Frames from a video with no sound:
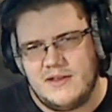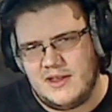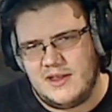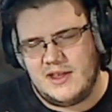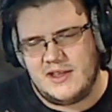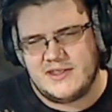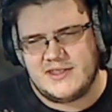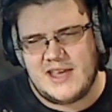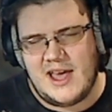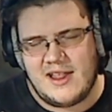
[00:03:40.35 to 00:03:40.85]

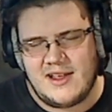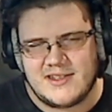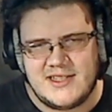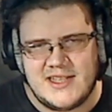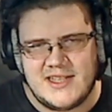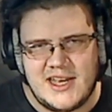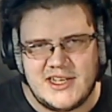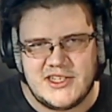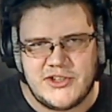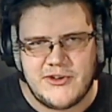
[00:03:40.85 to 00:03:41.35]
Galaxy
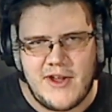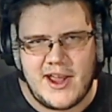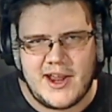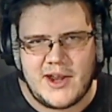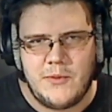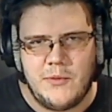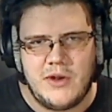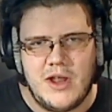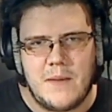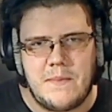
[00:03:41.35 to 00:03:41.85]
Eyes
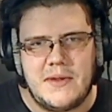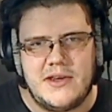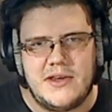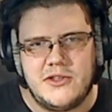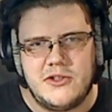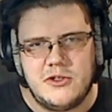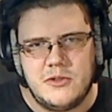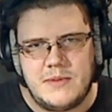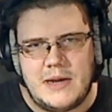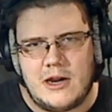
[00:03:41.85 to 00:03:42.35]
Dragon would not be
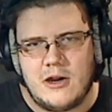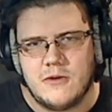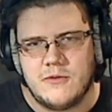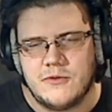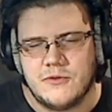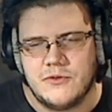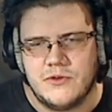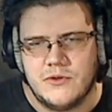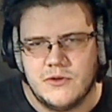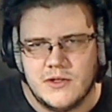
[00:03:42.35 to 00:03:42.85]
too
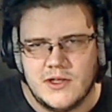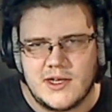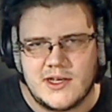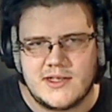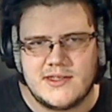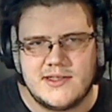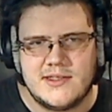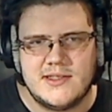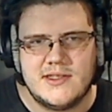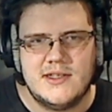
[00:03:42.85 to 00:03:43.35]
powerful in Duel
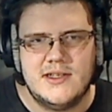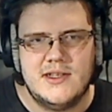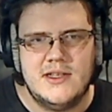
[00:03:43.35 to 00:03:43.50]
Links.